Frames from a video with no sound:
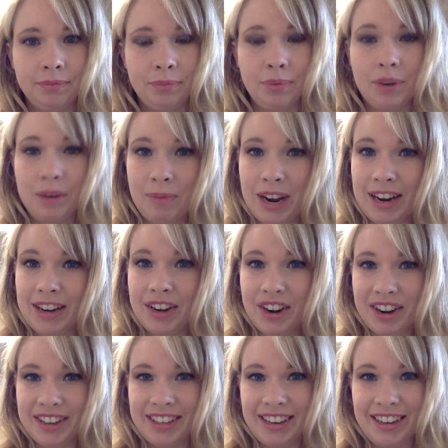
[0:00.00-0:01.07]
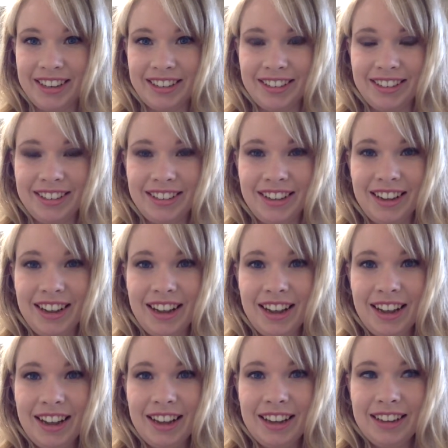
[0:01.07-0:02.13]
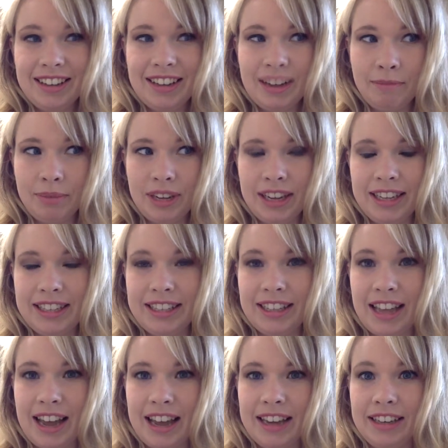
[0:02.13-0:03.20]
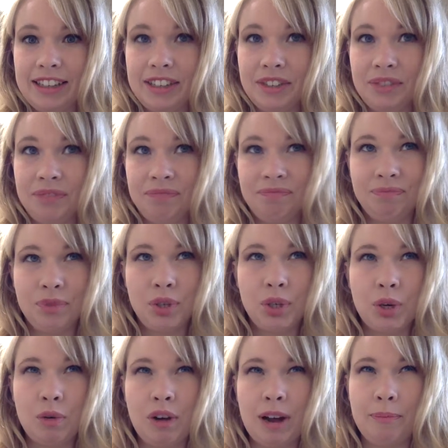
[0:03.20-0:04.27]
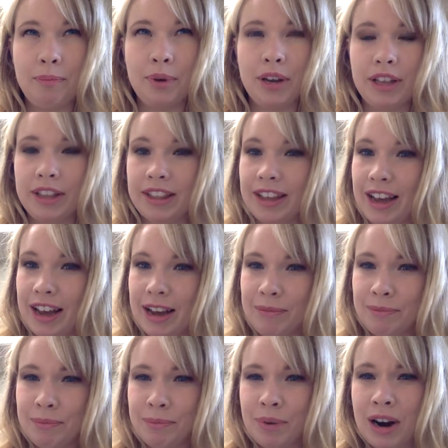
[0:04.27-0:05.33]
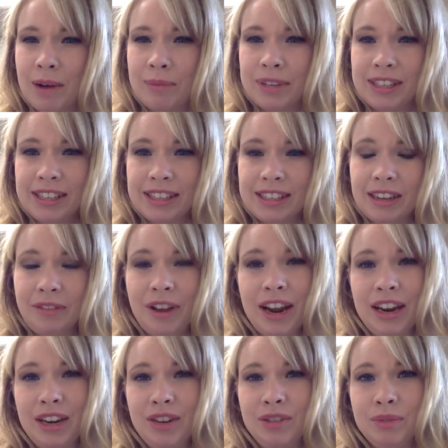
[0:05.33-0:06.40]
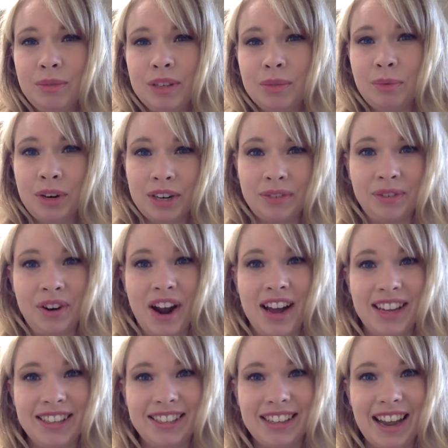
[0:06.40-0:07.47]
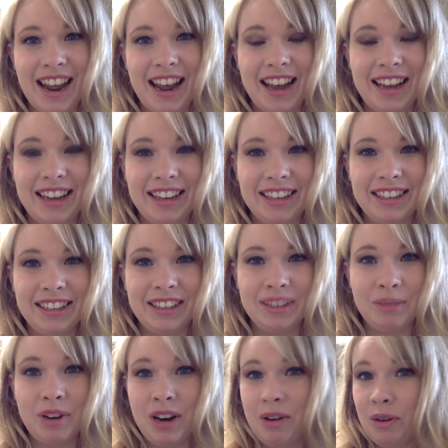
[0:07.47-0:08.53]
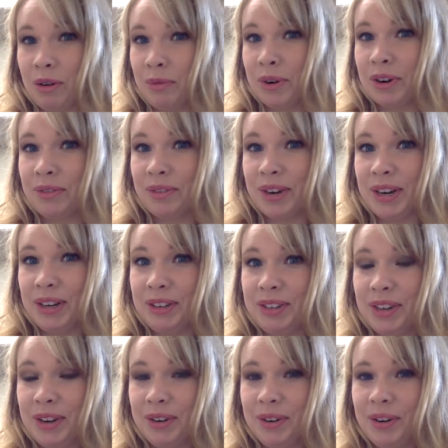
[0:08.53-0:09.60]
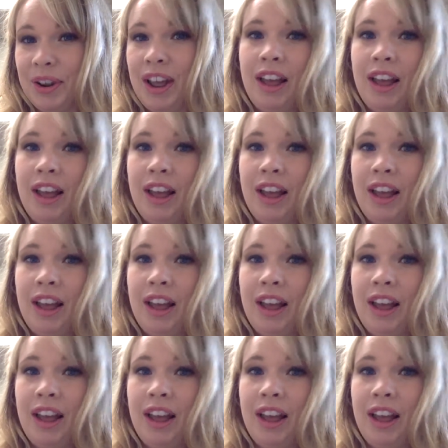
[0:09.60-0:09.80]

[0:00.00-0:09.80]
pre-made content templates that show up with promises of, hey, use what's worked for us and we know it'll work for you too.